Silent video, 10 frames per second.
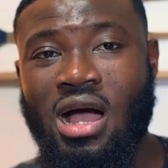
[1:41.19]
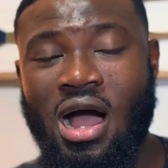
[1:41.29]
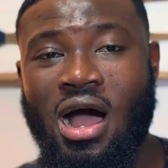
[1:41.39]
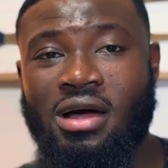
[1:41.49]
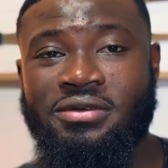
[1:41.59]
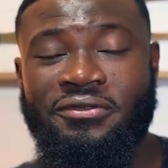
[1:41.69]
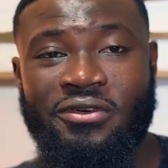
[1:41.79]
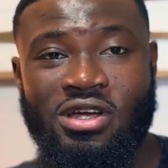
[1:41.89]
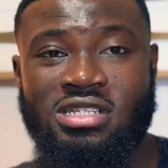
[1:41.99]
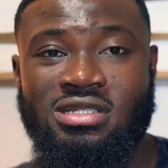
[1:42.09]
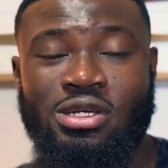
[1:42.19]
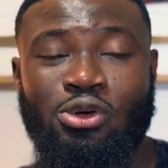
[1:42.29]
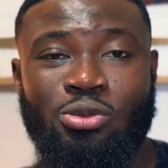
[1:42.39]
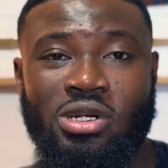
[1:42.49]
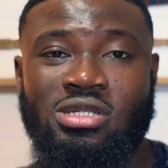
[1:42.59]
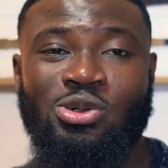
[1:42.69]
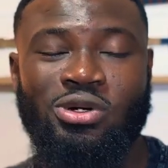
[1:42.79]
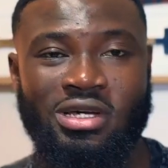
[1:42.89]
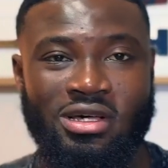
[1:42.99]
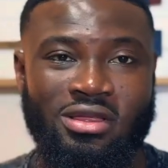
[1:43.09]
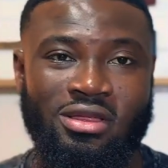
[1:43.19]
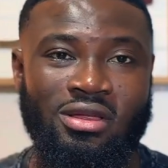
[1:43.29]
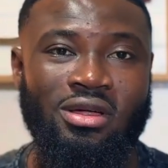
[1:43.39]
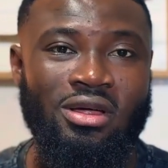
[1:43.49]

are the first humans on earth.